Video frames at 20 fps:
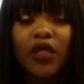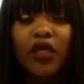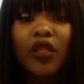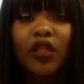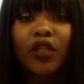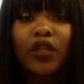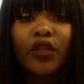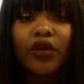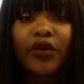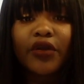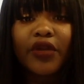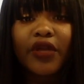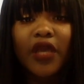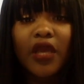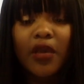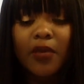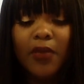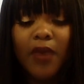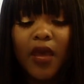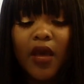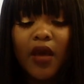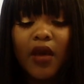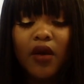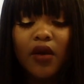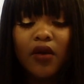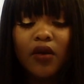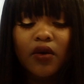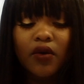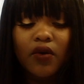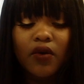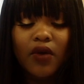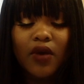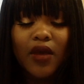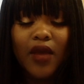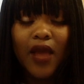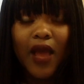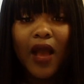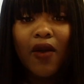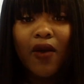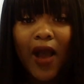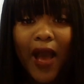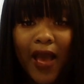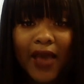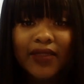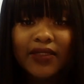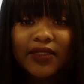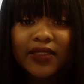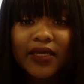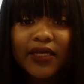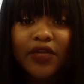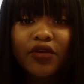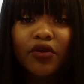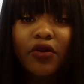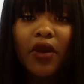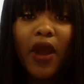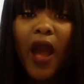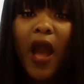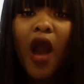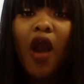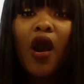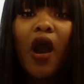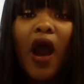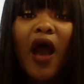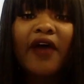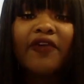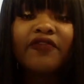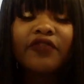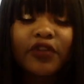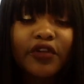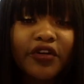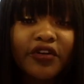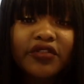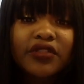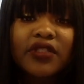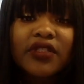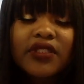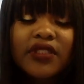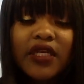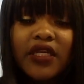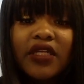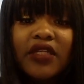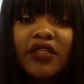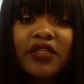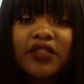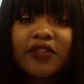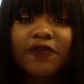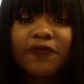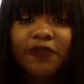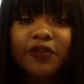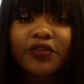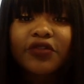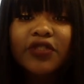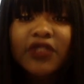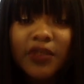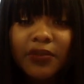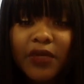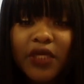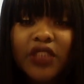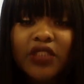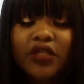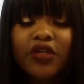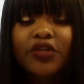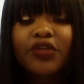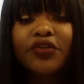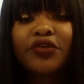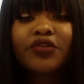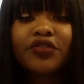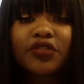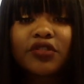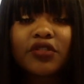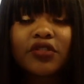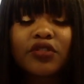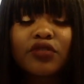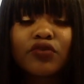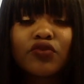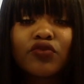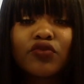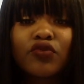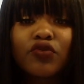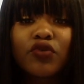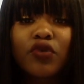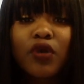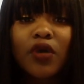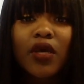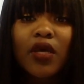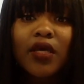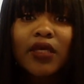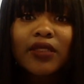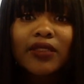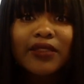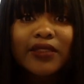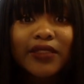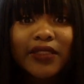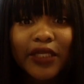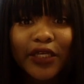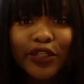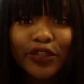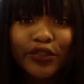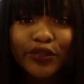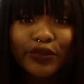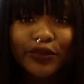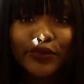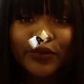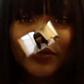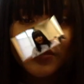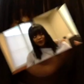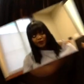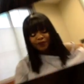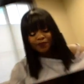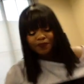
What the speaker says: learning about how I study or how I've learned to study this first semester in nursing school, stay tuned.